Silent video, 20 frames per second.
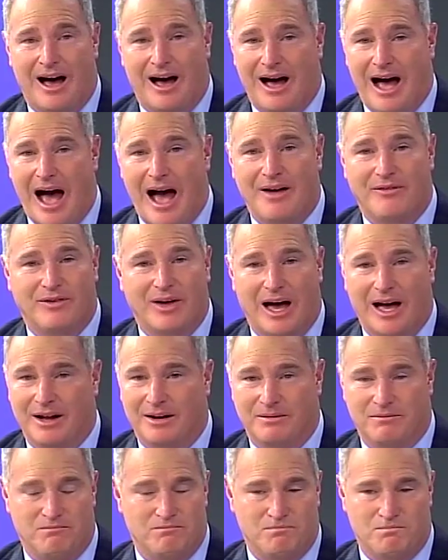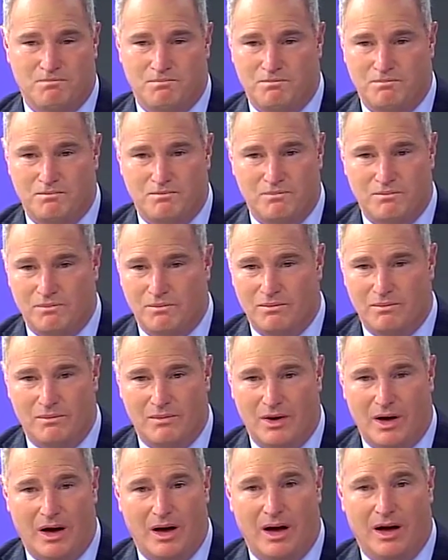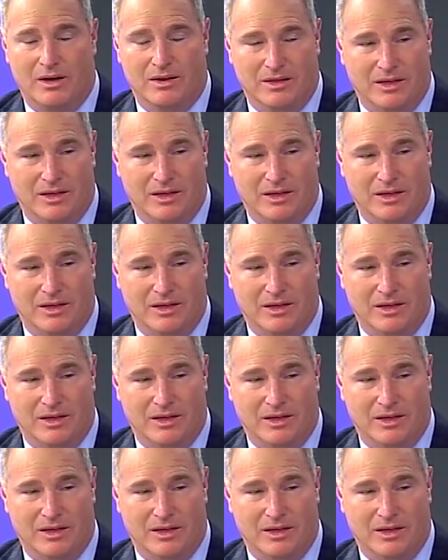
I've got a